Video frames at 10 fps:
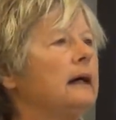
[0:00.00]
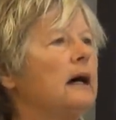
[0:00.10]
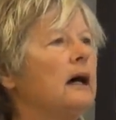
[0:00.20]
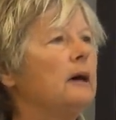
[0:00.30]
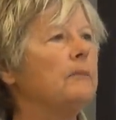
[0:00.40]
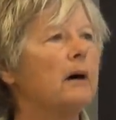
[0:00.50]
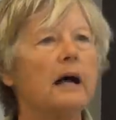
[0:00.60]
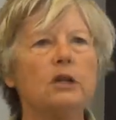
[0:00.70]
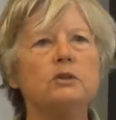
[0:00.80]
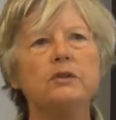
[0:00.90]
Um,
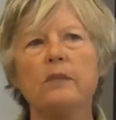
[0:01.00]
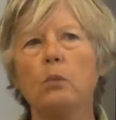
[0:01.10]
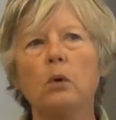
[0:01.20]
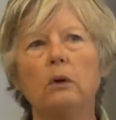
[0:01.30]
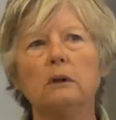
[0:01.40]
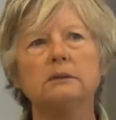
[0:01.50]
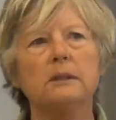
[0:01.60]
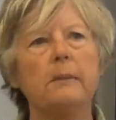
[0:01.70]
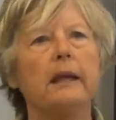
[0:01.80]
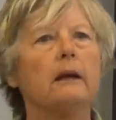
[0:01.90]
I use the wool
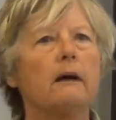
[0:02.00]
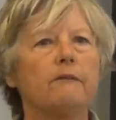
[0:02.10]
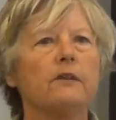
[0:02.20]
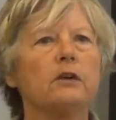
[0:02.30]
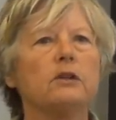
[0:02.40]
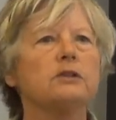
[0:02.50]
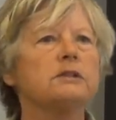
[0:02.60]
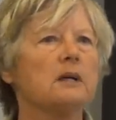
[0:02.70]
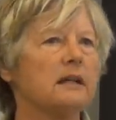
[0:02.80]
to make comforters.